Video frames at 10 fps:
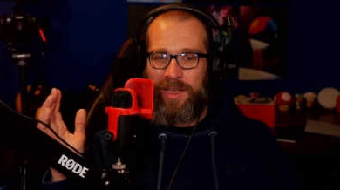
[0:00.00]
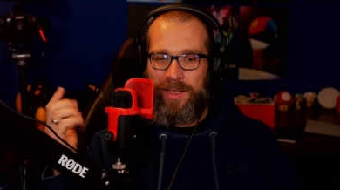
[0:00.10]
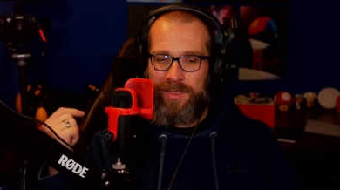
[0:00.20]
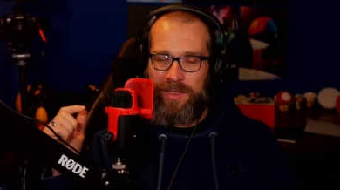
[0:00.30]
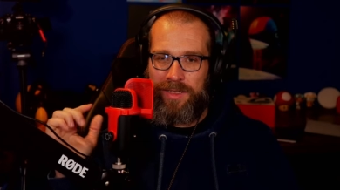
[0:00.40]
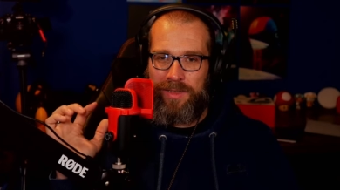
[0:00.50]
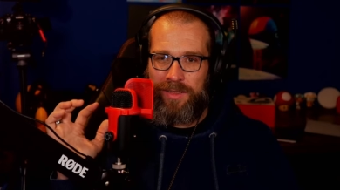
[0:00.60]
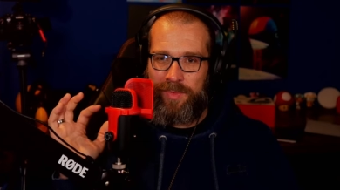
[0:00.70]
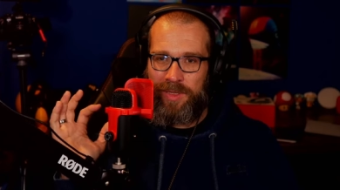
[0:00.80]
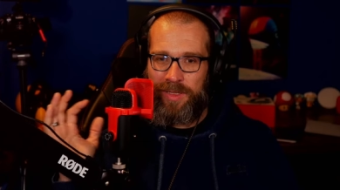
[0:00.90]
is that it
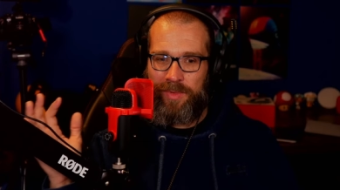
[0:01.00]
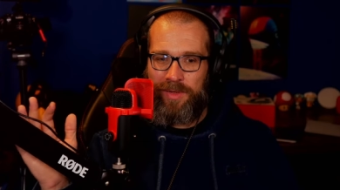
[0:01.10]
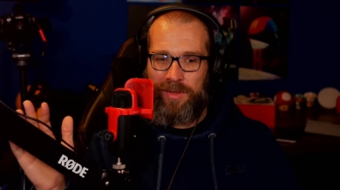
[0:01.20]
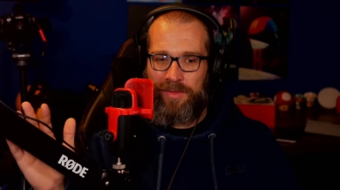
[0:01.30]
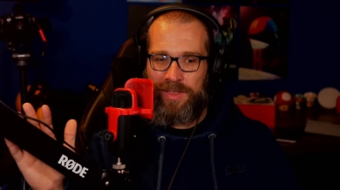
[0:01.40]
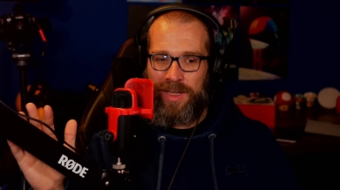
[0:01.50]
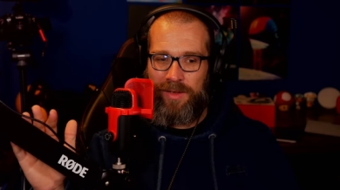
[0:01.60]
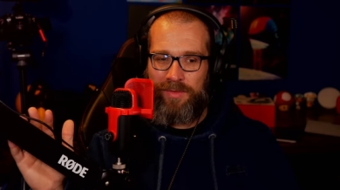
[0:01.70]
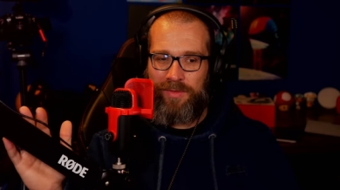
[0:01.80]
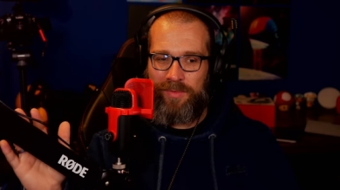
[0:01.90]
does pick up a lot of
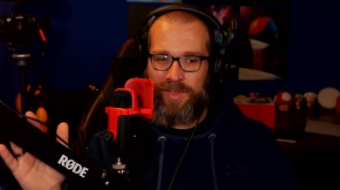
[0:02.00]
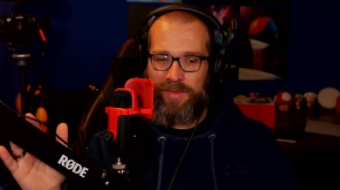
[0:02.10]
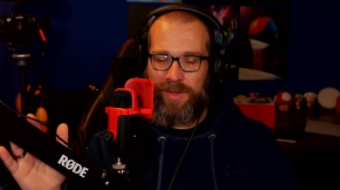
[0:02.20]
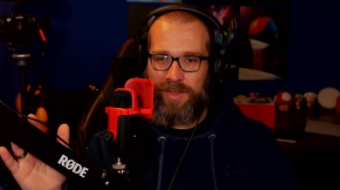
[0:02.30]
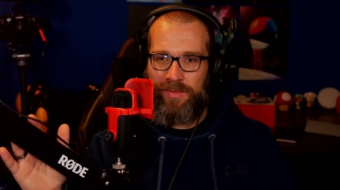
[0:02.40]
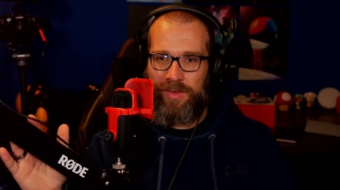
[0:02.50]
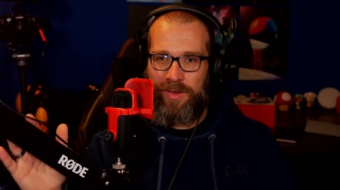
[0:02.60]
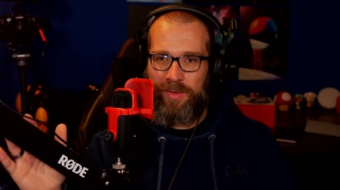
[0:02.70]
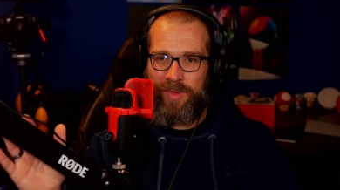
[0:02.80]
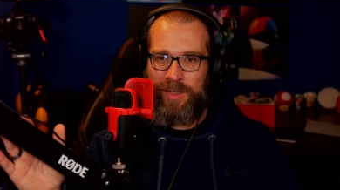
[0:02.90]
sound from the surrounding
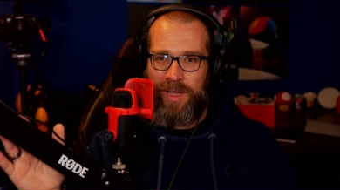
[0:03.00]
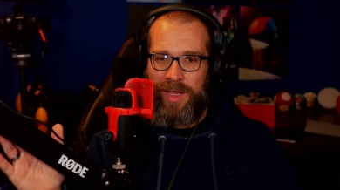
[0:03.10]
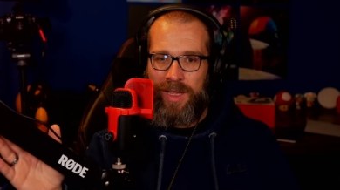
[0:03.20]
environment.